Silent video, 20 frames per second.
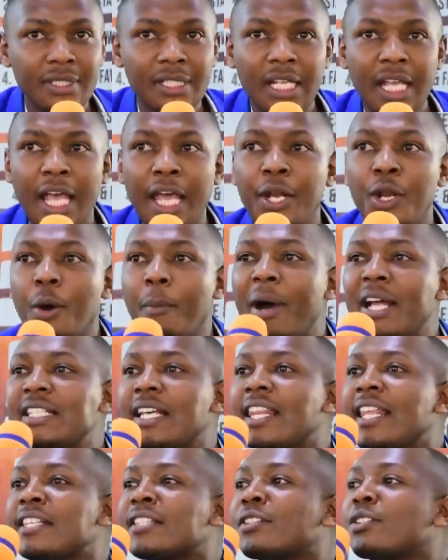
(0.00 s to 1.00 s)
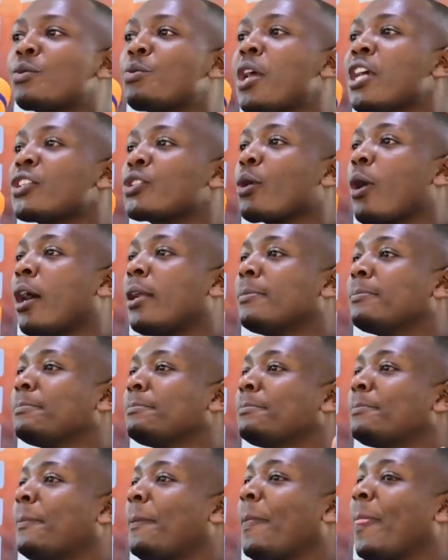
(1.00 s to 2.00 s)
No matter the situation,
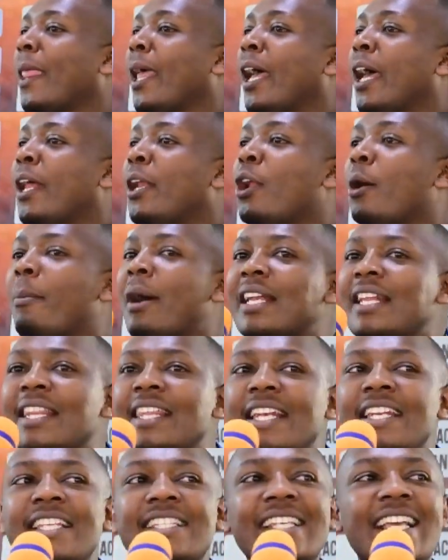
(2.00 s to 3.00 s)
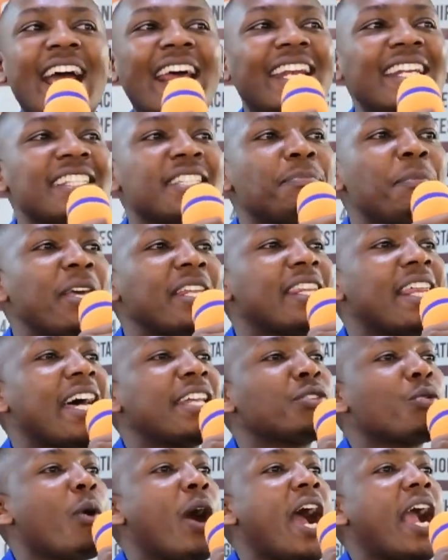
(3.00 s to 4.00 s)
no matter the discouragement that
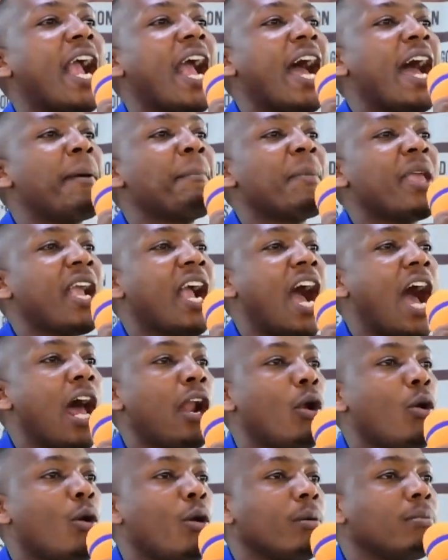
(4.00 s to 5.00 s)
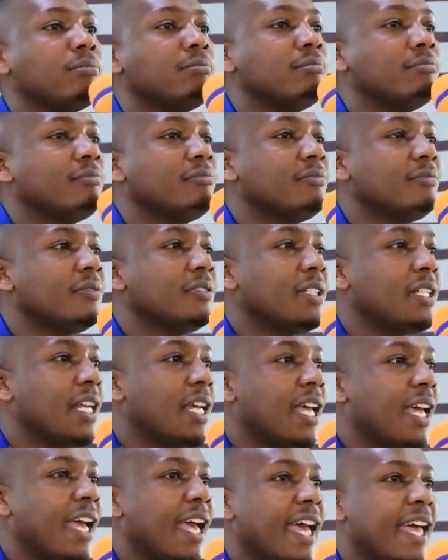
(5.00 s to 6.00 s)
were coming along,
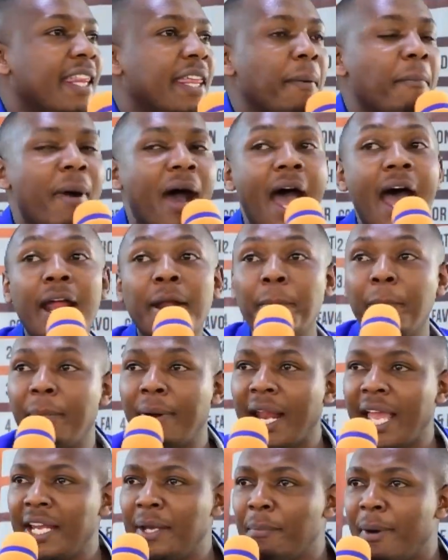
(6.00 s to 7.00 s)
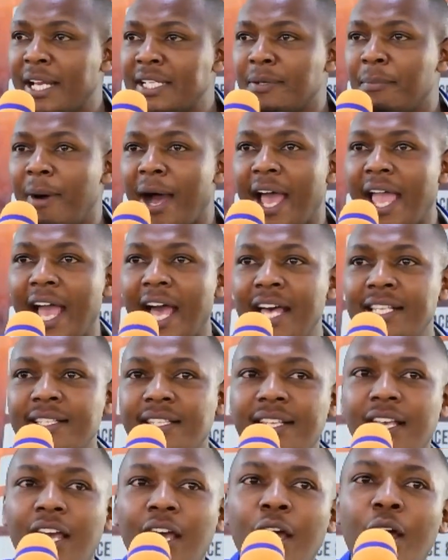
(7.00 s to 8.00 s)
the man blind Bartimaeus
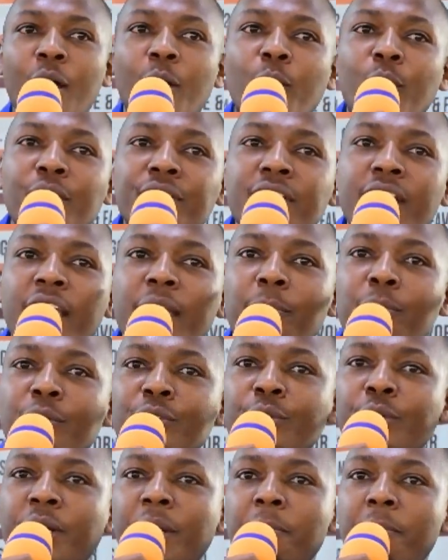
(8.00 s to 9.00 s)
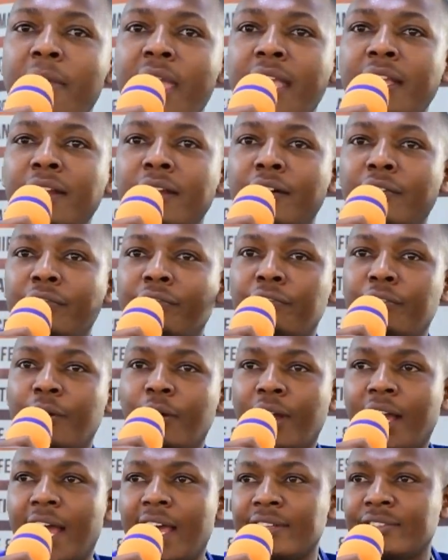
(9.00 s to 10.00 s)
was able to remain
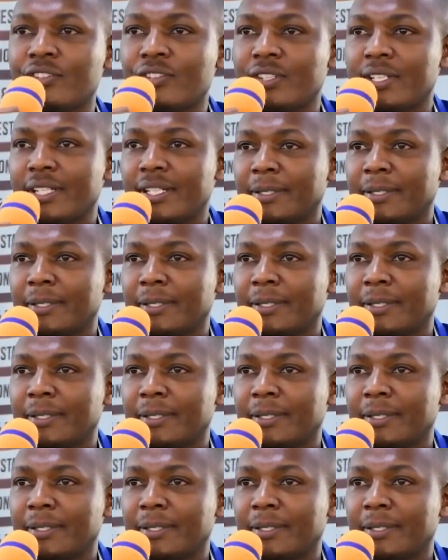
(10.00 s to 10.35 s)
focused.